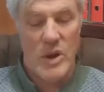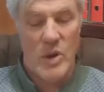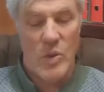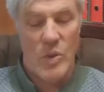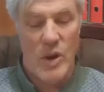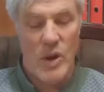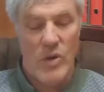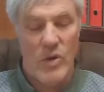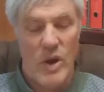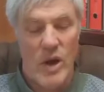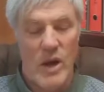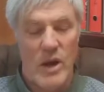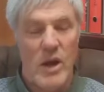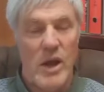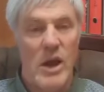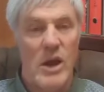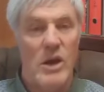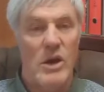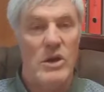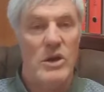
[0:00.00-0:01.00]
Where I
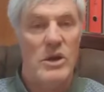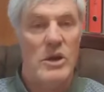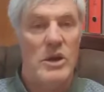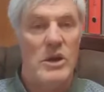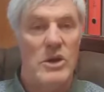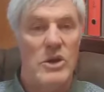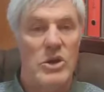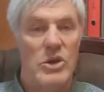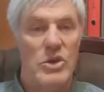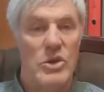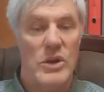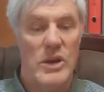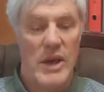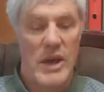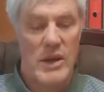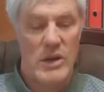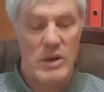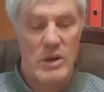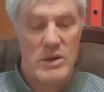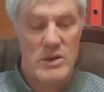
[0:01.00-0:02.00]
go, you
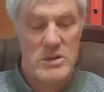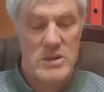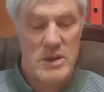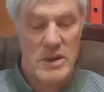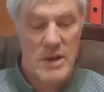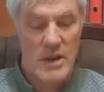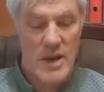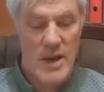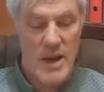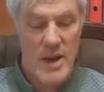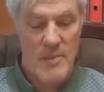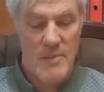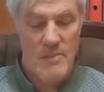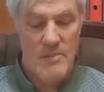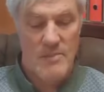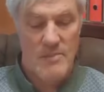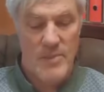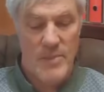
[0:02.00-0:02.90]
cannot come."